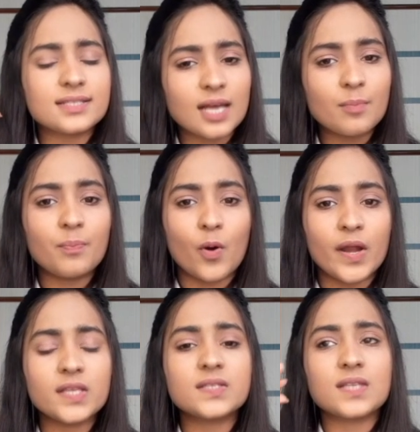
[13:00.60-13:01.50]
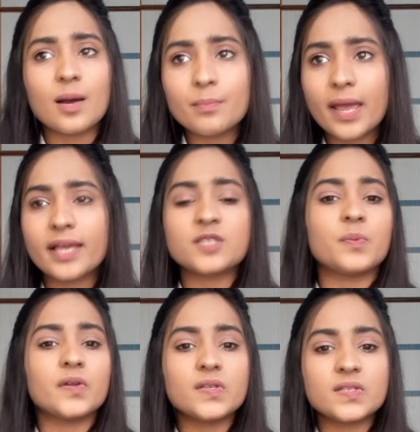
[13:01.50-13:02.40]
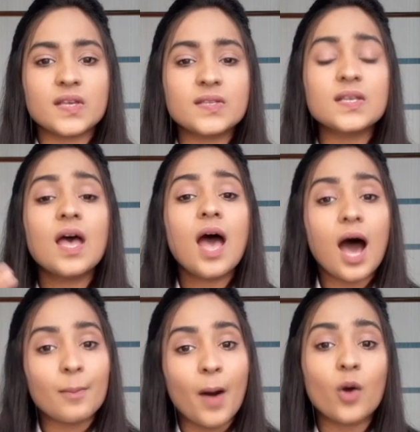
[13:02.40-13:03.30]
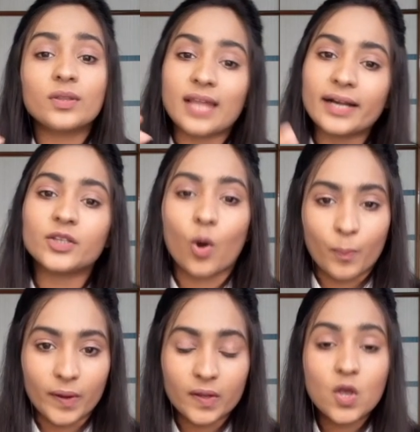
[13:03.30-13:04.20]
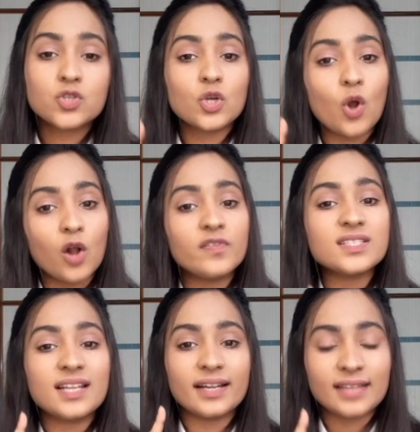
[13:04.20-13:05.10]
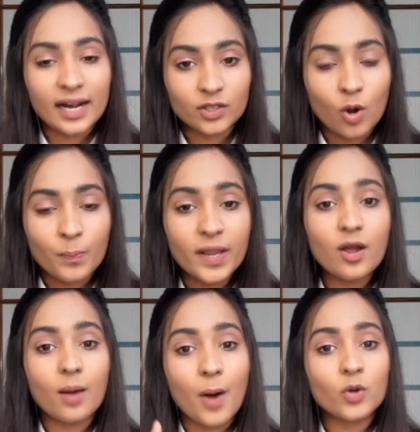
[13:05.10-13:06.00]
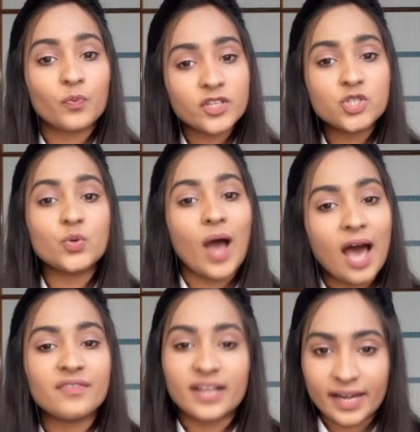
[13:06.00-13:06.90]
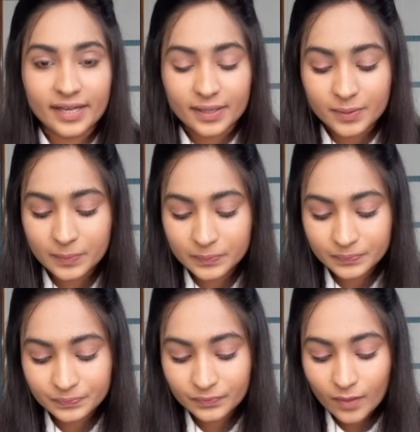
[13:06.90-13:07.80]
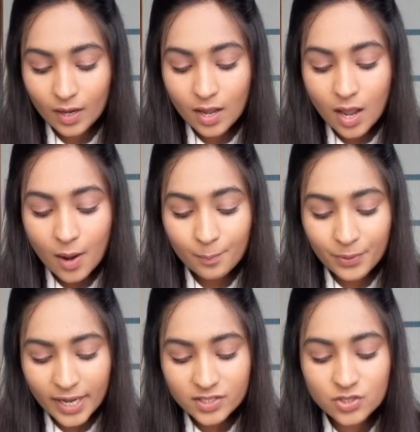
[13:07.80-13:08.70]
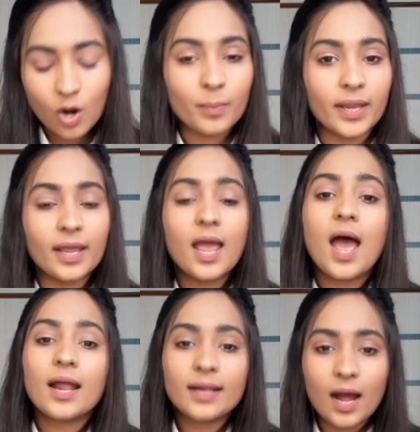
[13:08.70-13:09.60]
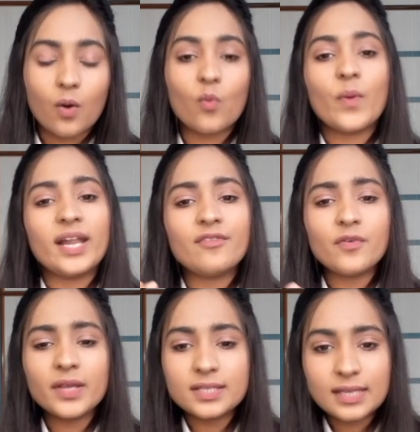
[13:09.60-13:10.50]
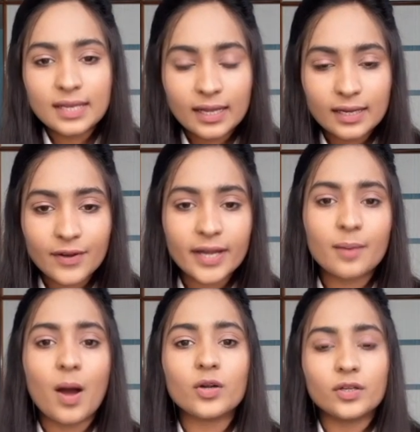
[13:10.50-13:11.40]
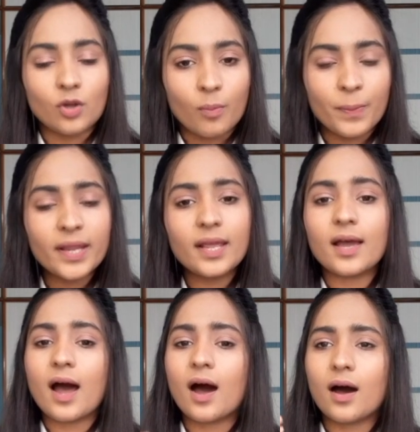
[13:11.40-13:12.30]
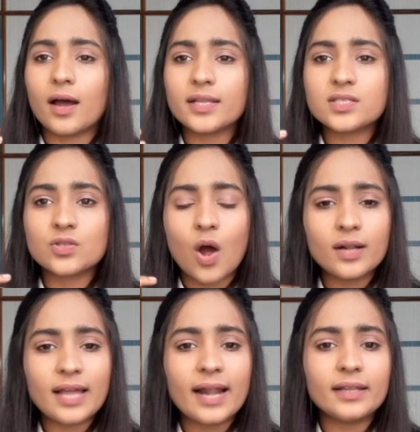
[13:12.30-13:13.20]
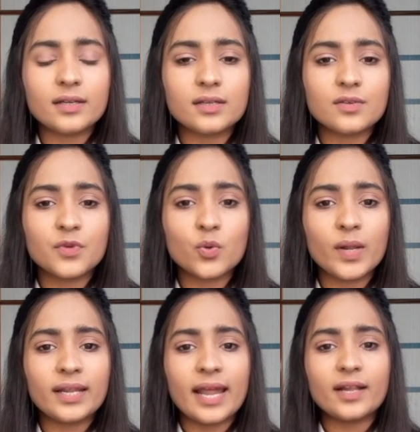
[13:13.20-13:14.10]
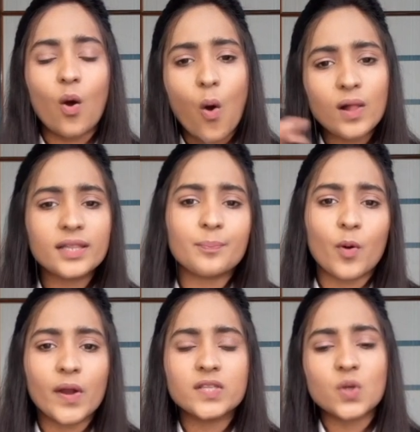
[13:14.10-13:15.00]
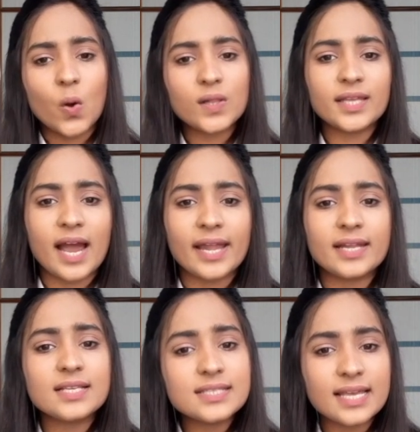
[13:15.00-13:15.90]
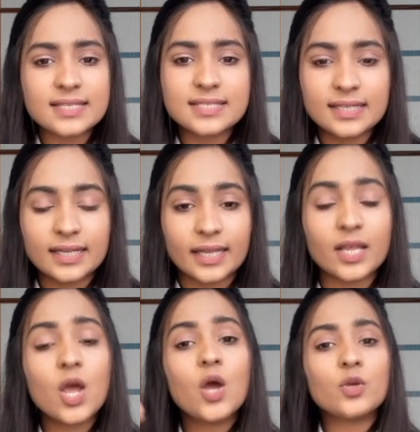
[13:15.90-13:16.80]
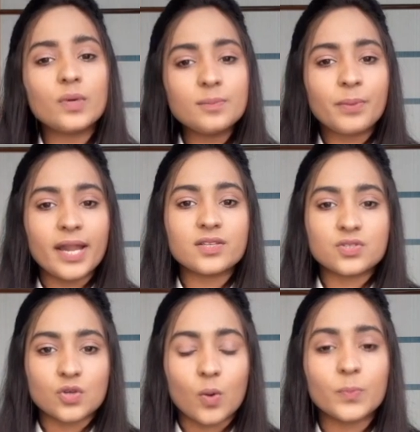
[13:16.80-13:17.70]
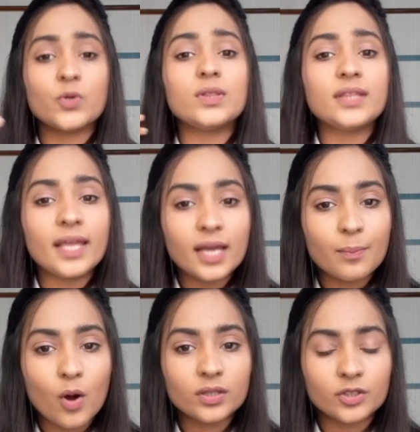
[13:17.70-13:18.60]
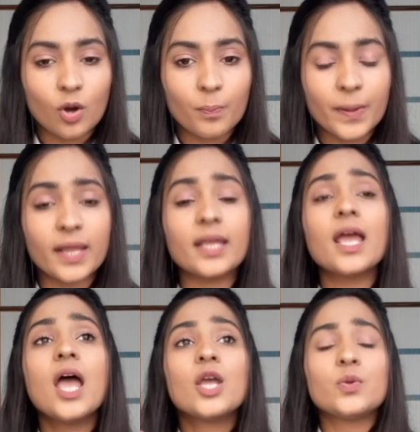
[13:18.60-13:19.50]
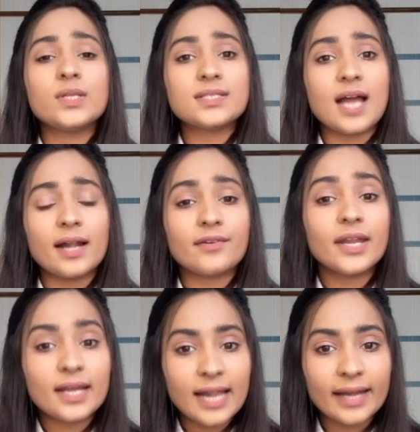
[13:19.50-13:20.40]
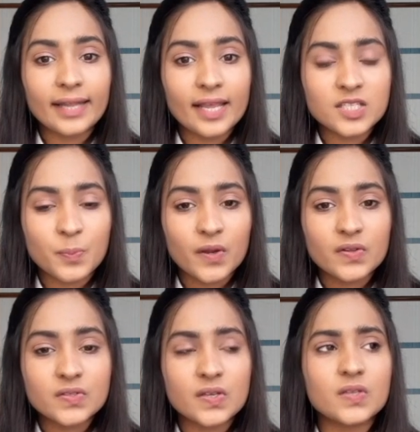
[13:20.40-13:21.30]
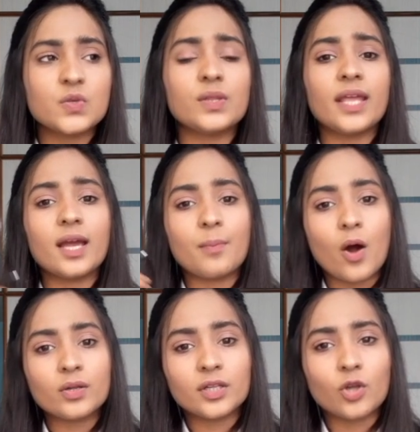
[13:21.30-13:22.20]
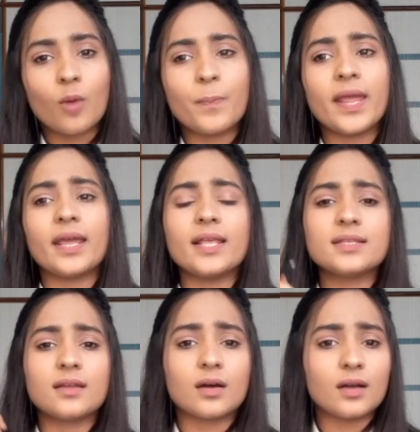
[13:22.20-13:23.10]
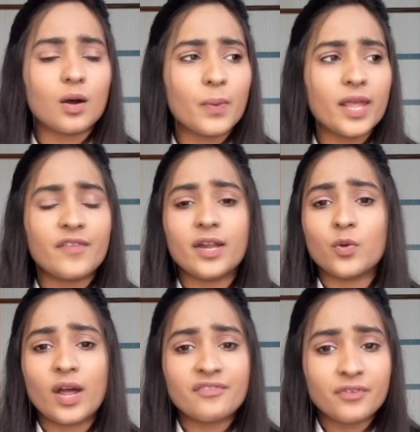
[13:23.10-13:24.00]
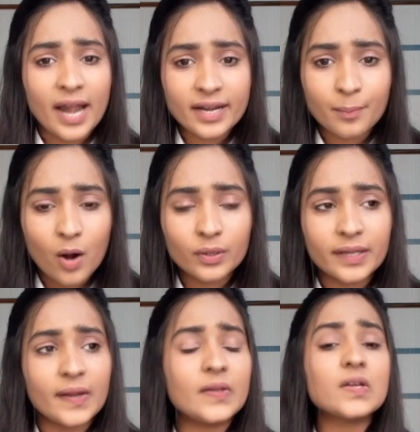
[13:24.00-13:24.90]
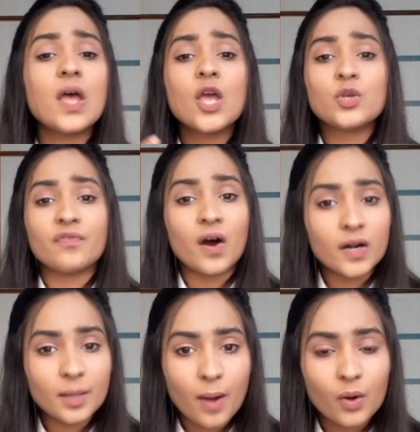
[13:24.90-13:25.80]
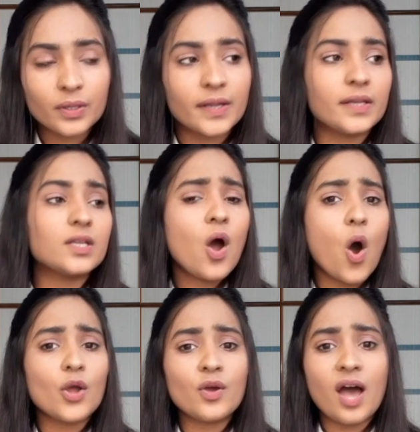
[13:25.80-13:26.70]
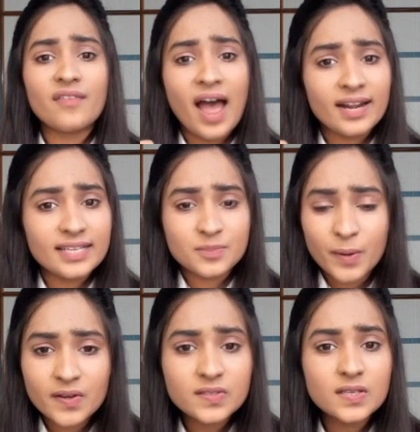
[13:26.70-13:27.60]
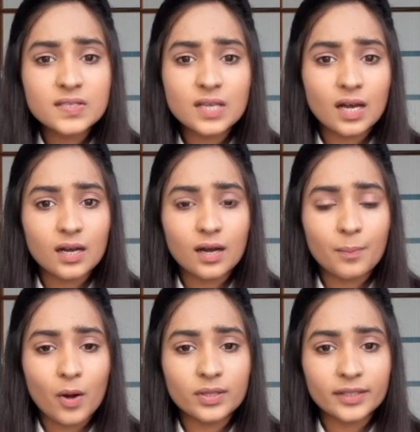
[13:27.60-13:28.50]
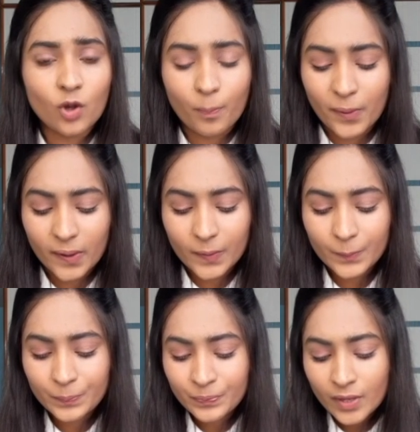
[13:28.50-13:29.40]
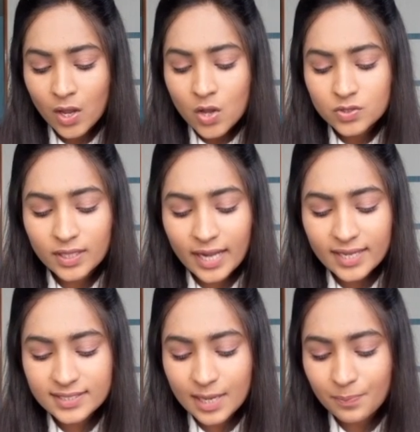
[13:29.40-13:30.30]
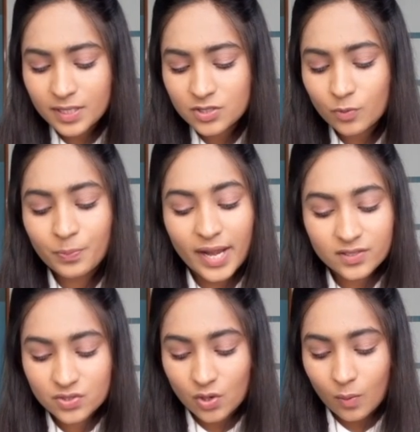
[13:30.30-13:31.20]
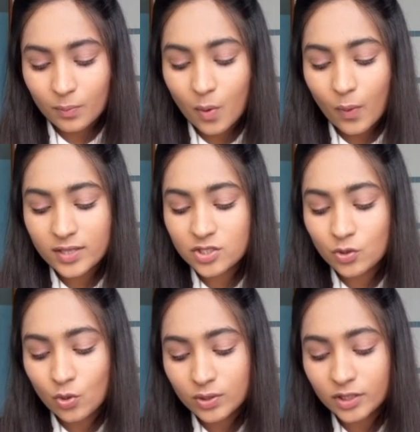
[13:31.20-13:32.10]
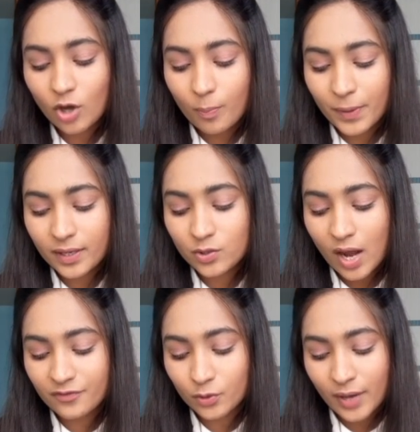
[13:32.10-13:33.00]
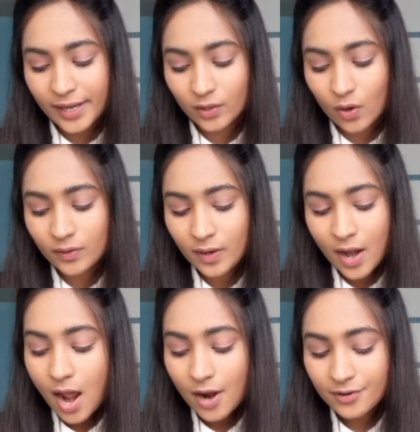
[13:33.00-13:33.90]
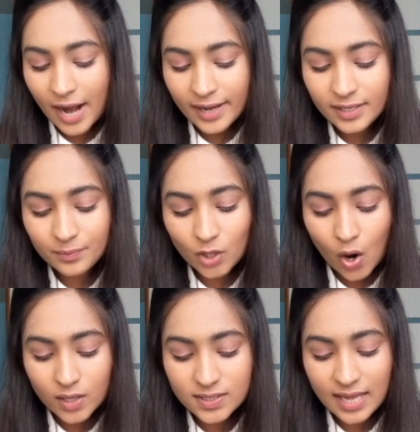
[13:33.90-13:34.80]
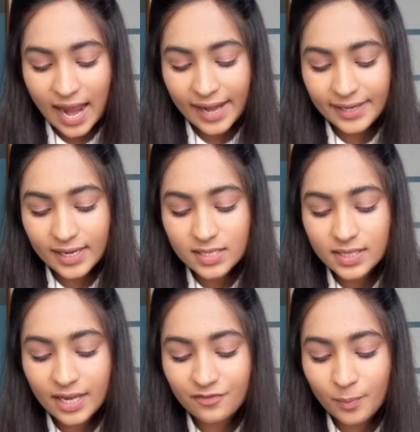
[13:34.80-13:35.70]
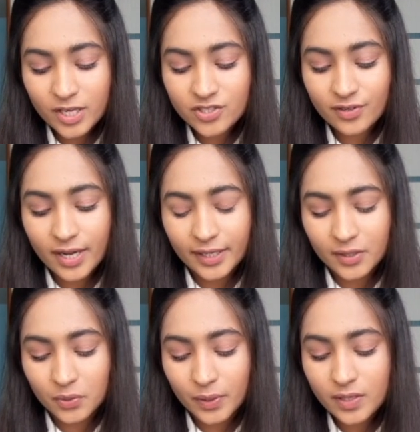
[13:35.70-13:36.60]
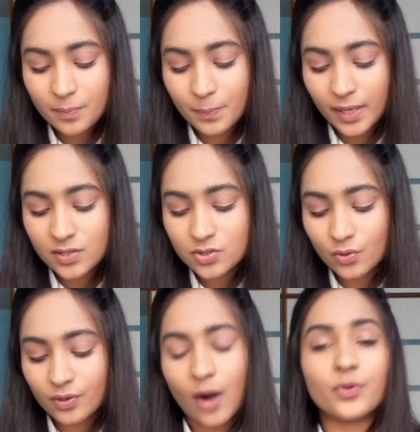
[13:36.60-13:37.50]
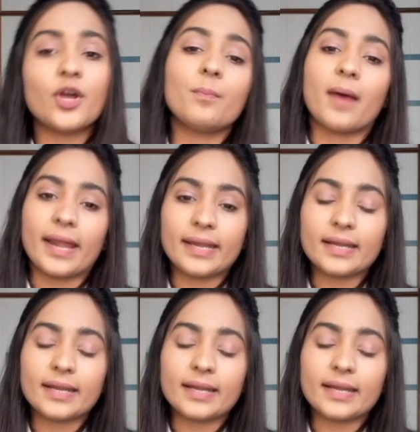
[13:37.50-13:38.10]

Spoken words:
some points, some experiences about that topic. So you'll always select that topic about which you have an idea. Brainstorming. Now, whenever we read about a topic, it's not that you will get all the points, all the ideas instantly. You will brainstorm. You'll think about the topic. You will start recollecting experiences. You'll think about the topic in a way when you have read about it, you've heard about it, or you have had experiences about that topic. So the next step is to brainstorm. Once you know the topic, you have to write on. Random thoughts, ideas, information related to it begins to crowd your mind.